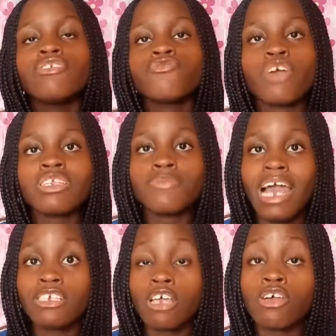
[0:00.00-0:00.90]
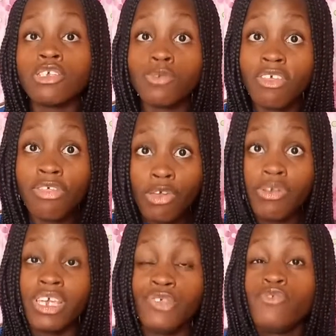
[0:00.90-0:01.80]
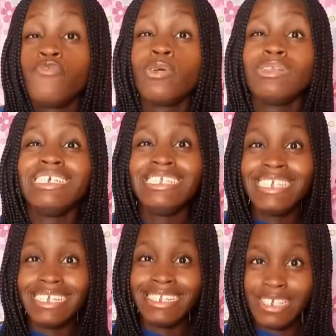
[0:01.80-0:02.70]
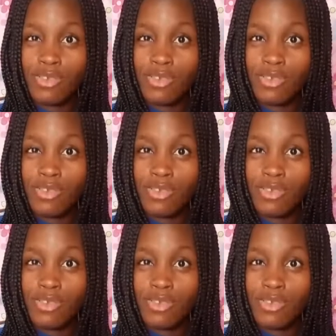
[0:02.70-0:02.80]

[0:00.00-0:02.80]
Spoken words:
trust me, as you're turning 23, you feel the need.